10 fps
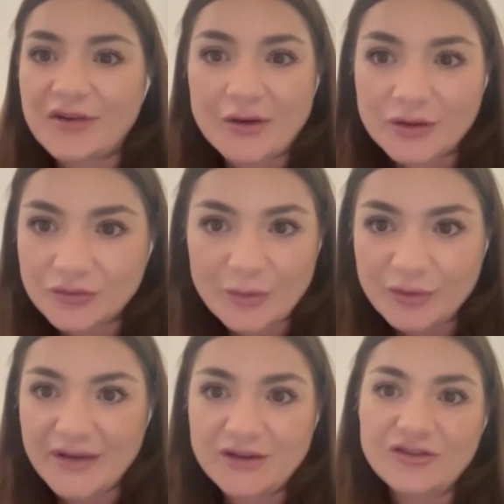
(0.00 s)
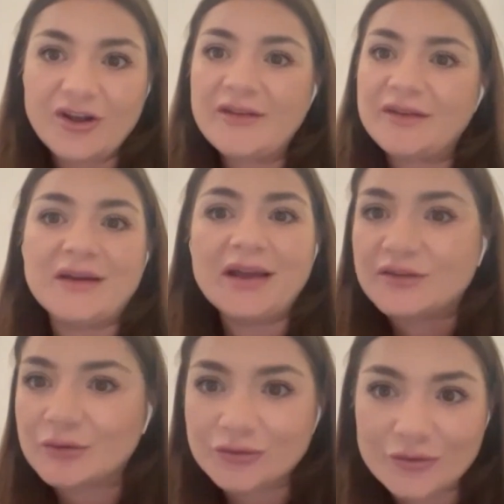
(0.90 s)
very good reputation. And I
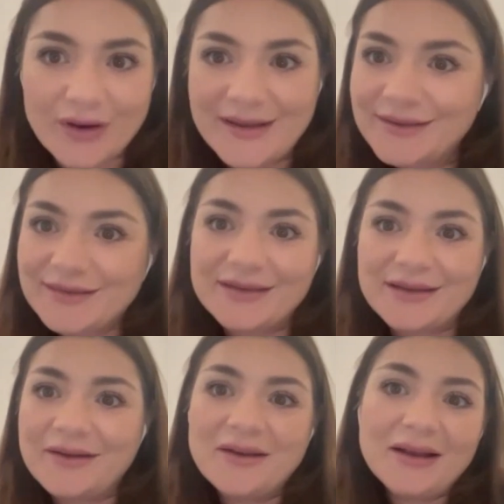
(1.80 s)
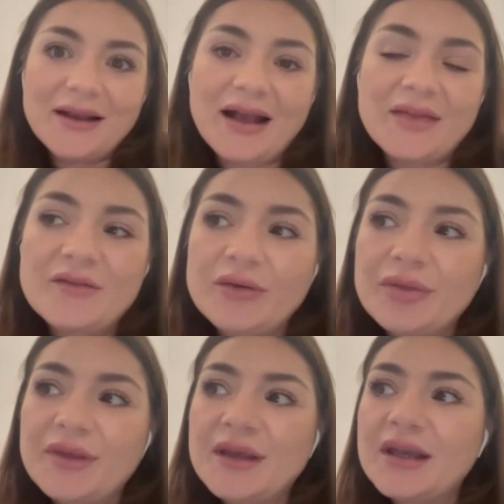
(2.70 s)
had good grades and
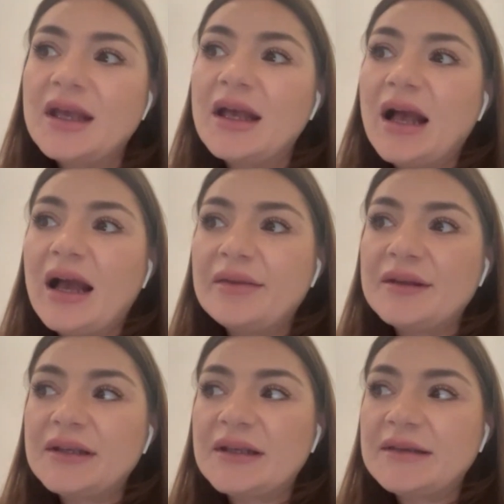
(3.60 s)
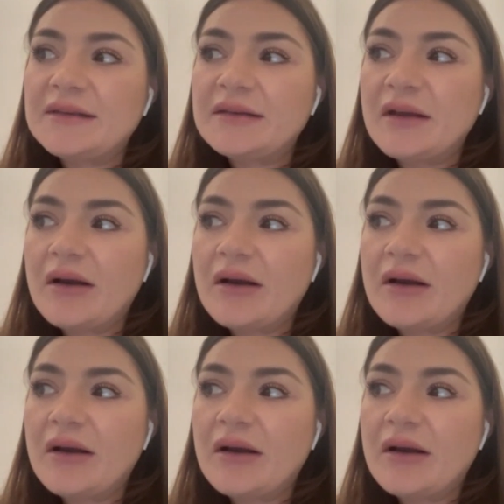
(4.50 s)
everything. I think it's